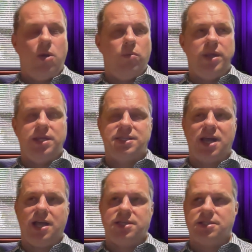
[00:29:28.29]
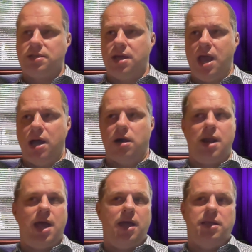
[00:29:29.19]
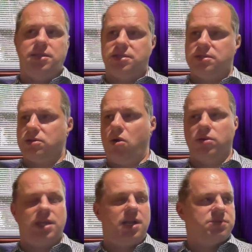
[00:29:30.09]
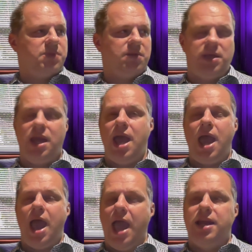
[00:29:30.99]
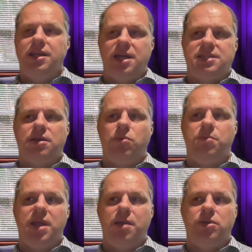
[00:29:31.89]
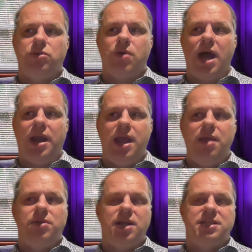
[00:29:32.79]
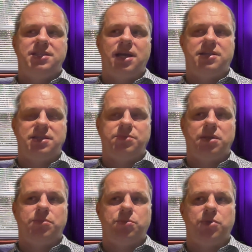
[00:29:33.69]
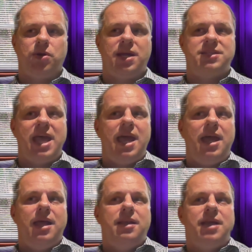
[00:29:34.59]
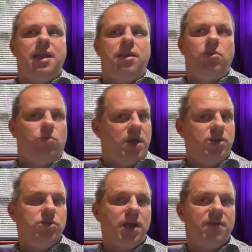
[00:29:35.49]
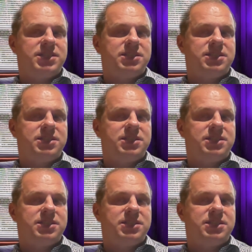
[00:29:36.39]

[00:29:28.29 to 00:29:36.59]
discuss, airlines, hotels, maybe any industry will be able to enable and start subscription products. Then when you have